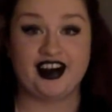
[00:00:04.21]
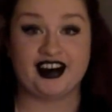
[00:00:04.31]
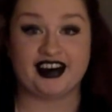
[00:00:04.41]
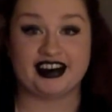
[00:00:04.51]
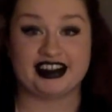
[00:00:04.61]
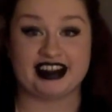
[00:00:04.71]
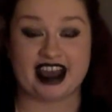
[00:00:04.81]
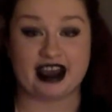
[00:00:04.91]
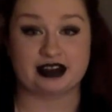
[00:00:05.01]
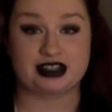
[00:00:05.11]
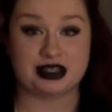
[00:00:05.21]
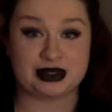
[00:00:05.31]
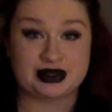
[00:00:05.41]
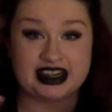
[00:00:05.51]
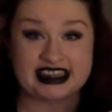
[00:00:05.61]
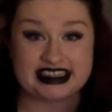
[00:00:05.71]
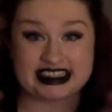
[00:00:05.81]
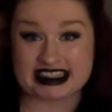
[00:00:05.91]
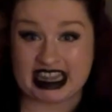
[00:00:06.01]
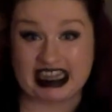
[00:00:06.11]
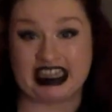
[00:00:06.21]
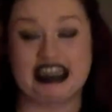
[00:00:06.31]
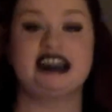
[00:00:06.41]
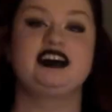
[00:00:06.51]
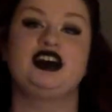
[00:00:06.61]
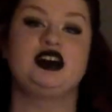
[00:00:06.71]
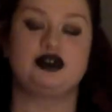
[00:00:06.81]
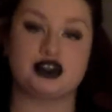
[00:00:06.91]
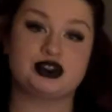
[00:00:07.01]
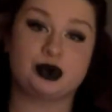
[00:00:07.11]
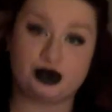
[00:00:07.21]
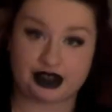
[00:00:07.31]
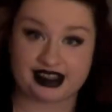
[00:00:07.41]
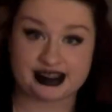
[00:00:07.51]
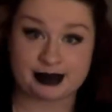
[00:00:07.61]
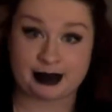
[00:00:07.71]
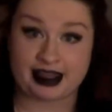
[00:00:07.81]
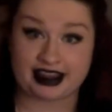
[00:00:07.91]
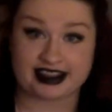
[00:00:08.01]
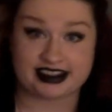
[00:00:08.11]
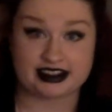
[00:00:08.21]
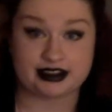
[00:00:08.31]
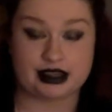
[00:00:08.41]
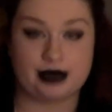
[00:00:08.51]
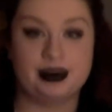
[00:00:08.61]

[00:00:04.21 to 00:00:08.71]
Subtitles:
on how to sign Victorious by Panic at the Disco.